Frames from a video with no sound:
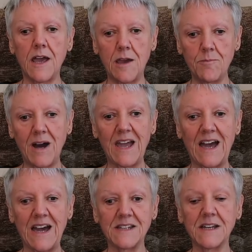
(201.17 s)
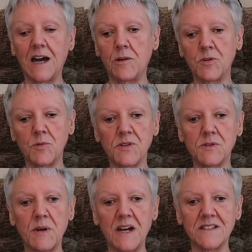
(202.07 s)
in my head, I would want
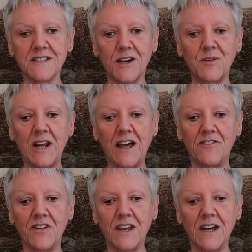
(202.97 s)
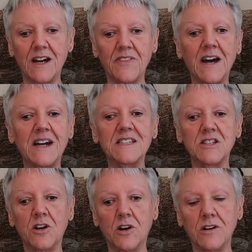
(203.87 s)
to be 8 stone 11, and that is
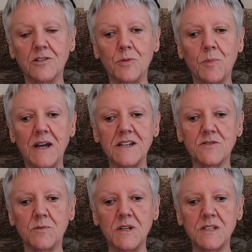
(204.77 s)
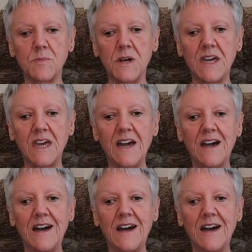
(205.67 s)
not a good place for me to be.